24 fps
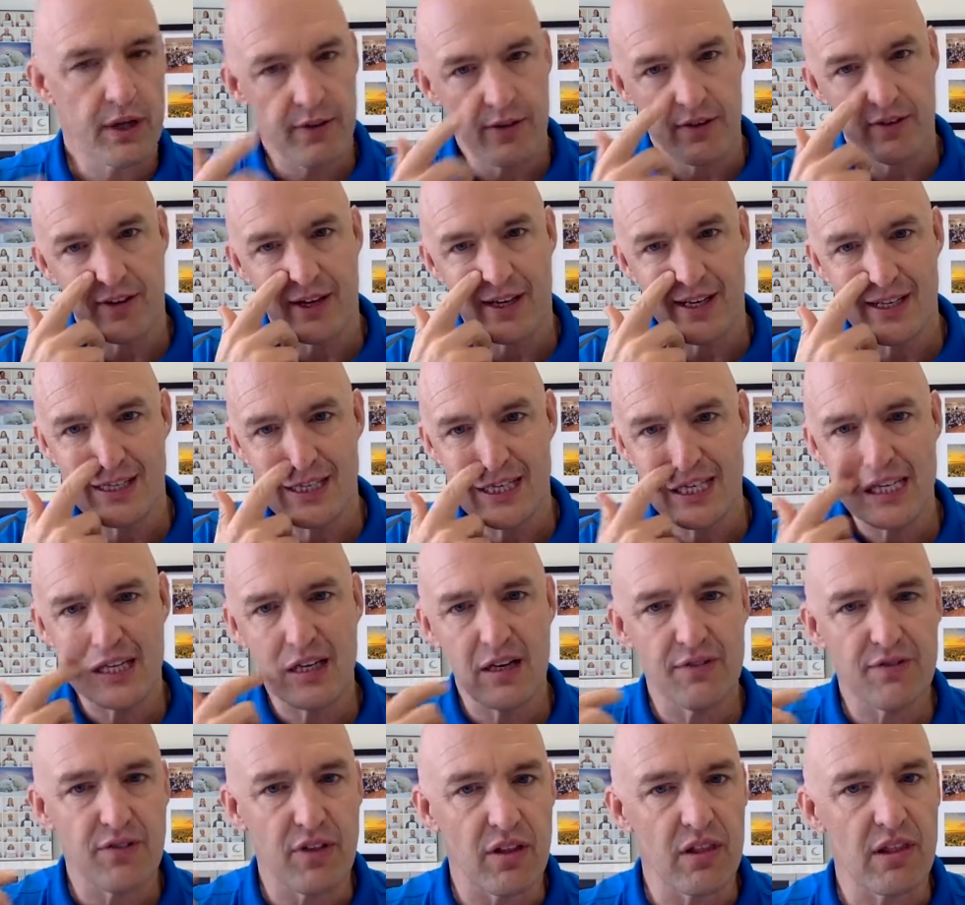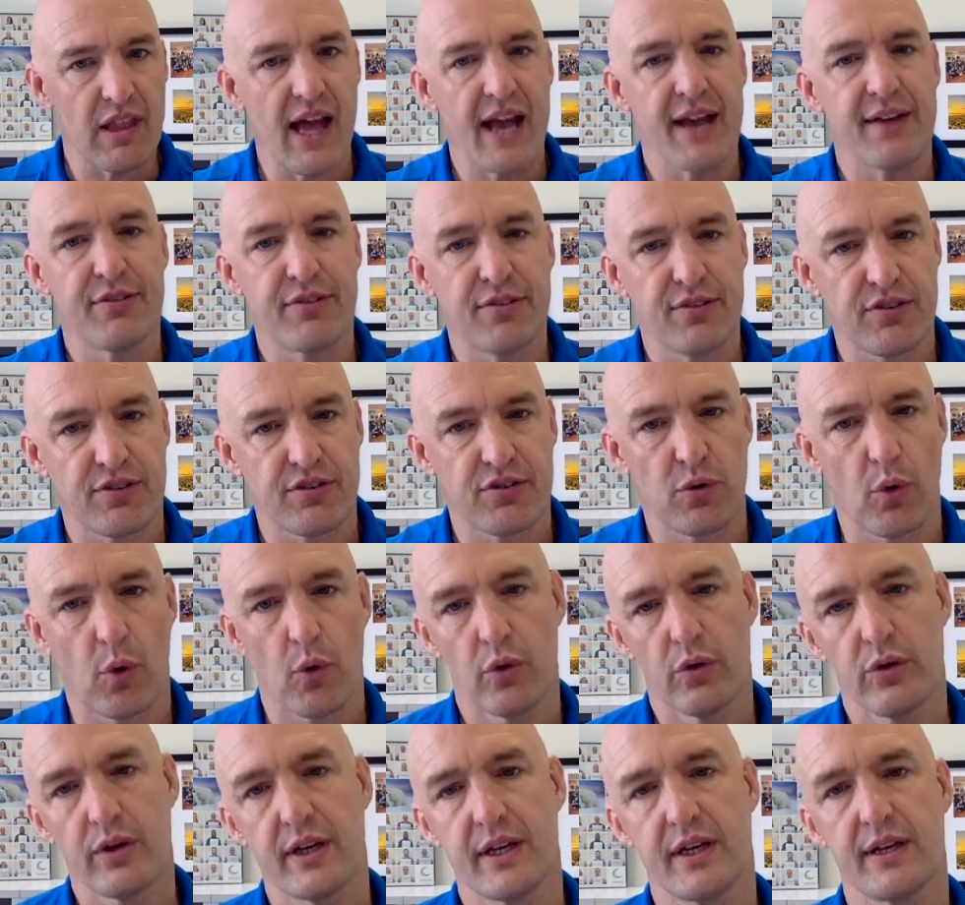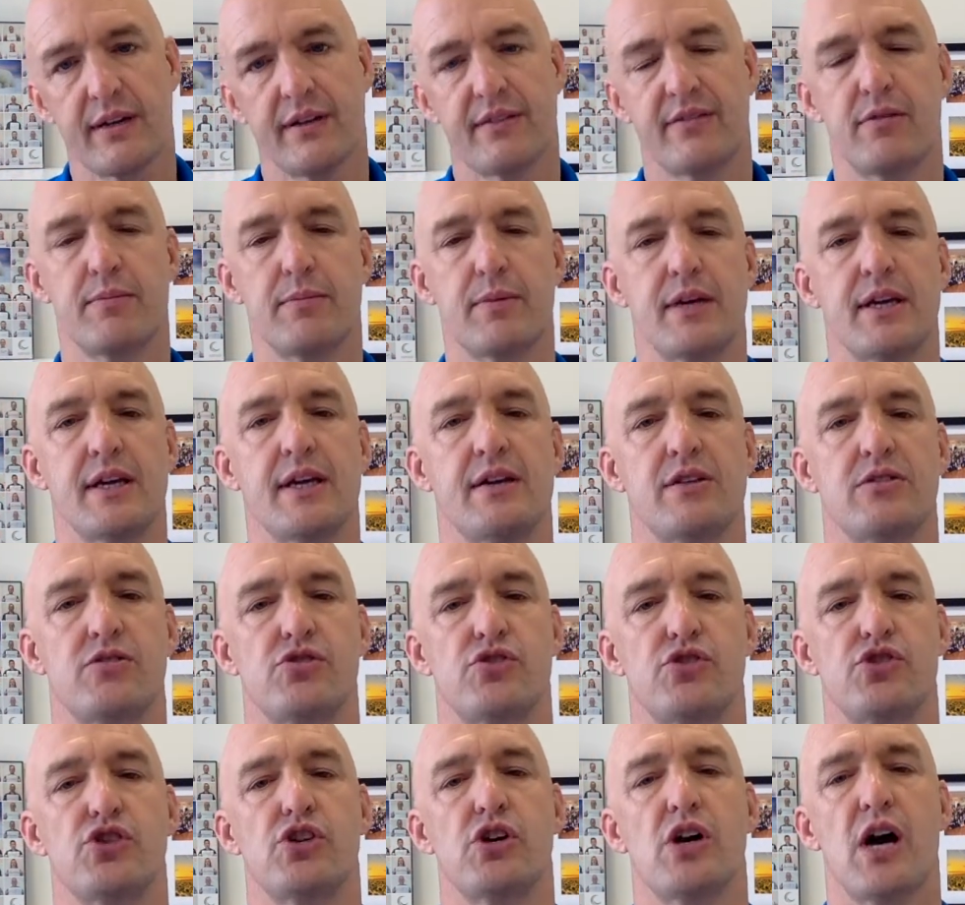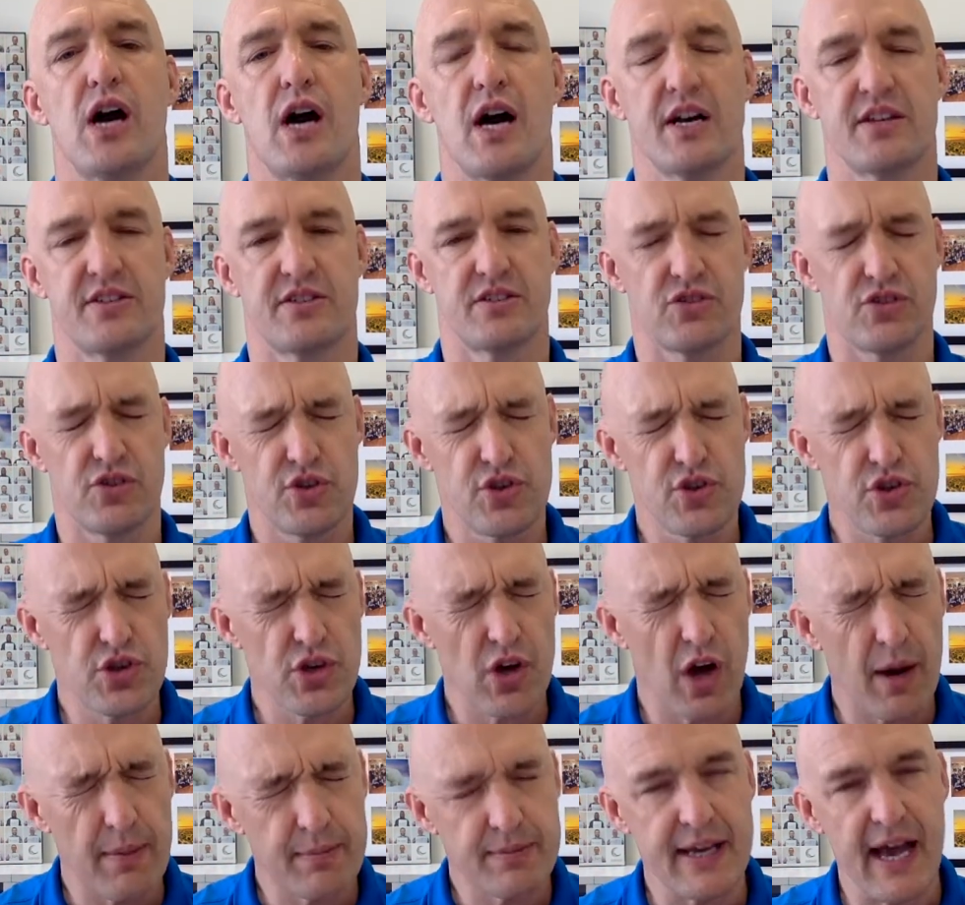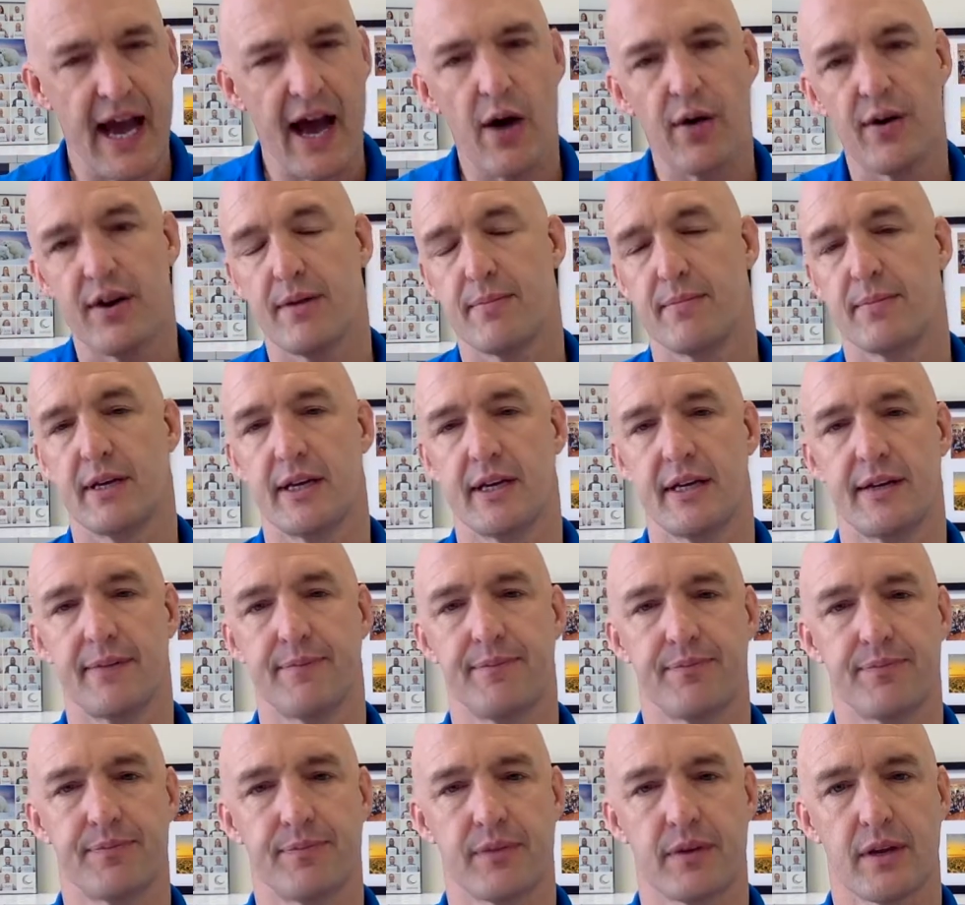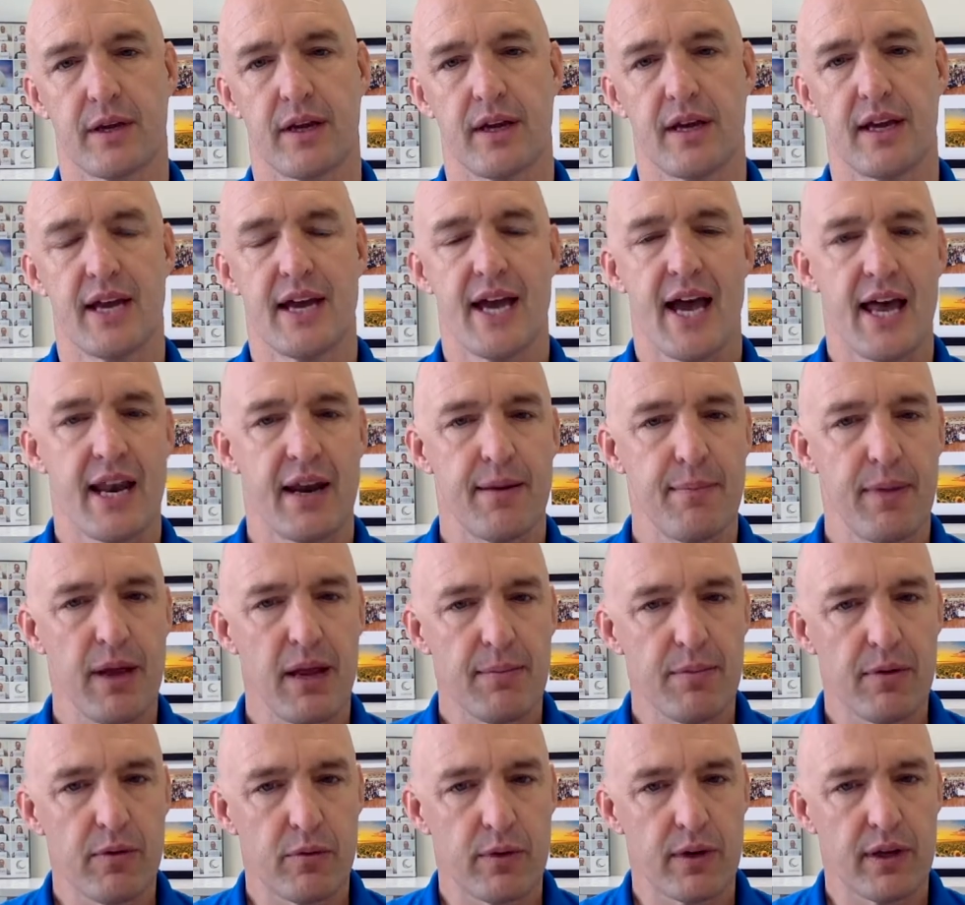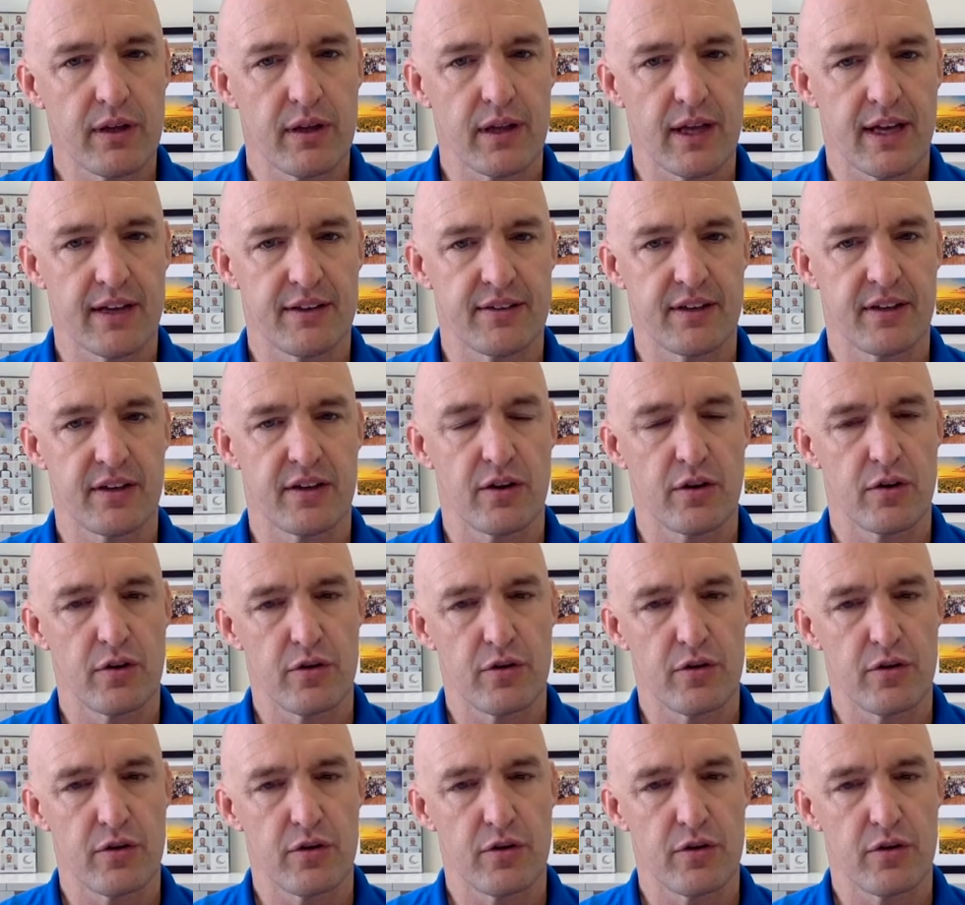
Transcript: And this idea of the life story, to me, just jumped out at me. And it made me realize that